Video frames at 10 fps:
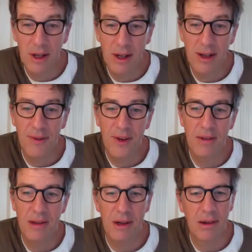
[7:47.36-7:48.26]
a nice
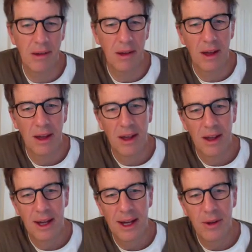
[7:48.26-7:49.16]
photo, because
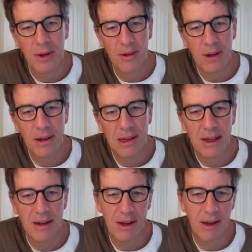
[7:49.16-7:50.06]
it all started
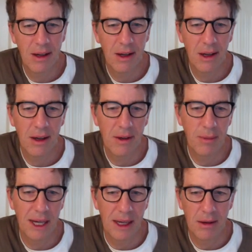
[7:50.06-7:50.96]
because a
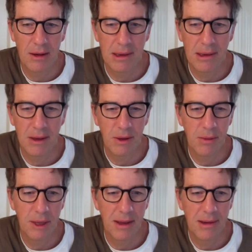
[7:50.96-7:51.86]
classmate got in touch with
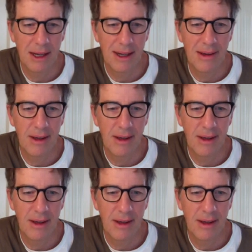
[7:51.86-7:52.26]
me and said,